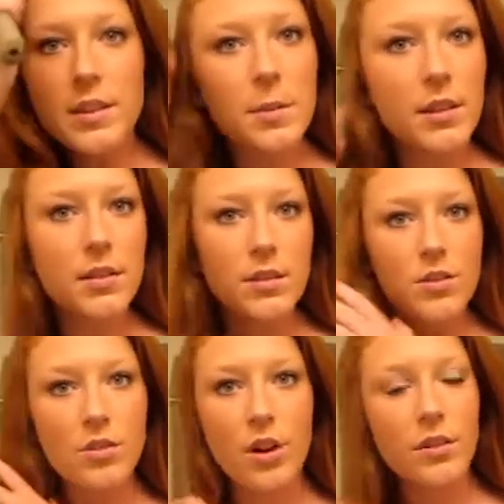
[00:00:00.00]
because the
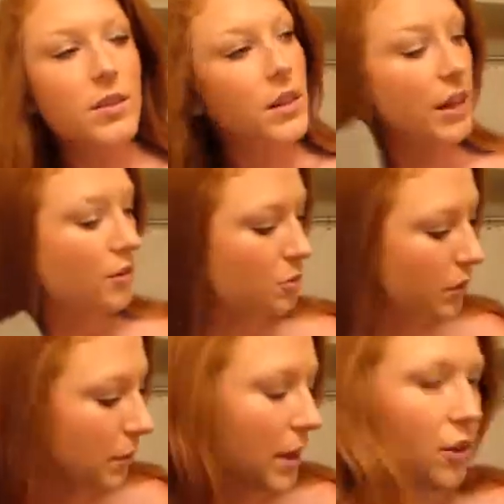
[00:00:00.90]
snarls can
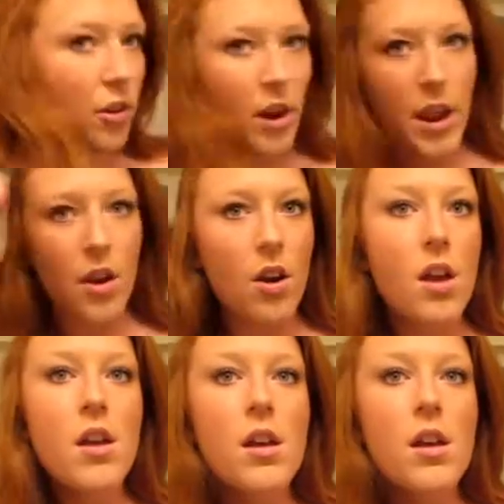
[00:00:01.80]
actually make your hair